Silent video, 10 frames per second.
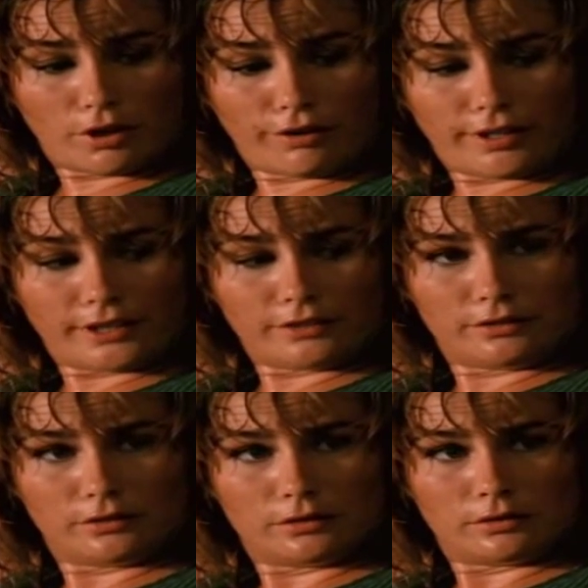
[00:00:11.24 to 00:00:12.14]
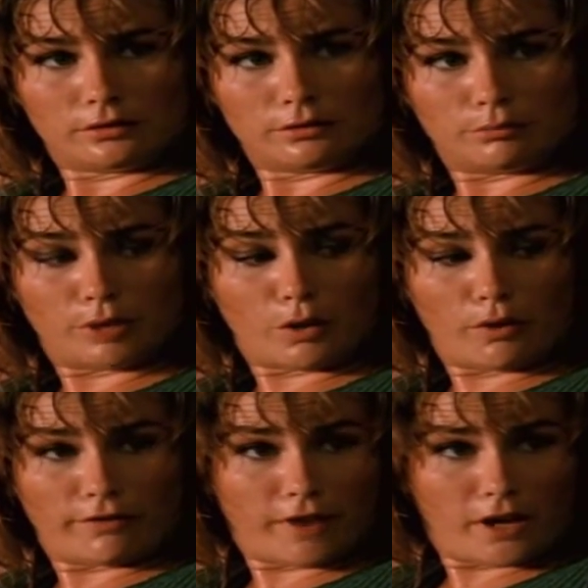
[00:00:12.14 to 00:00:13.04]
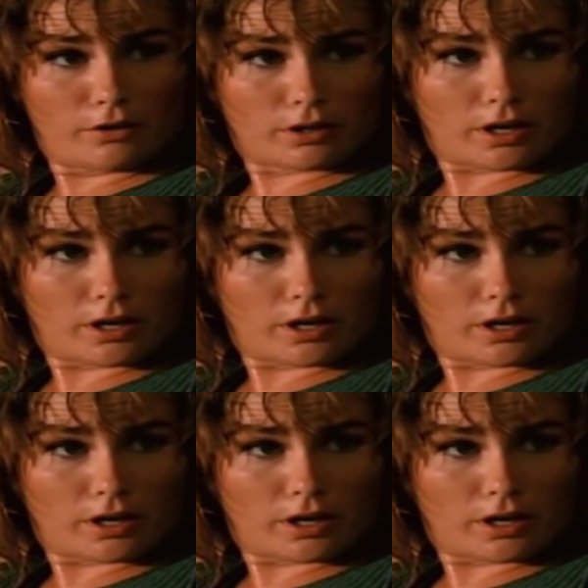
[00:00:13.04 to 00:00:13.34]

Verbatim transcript: All right, but I want final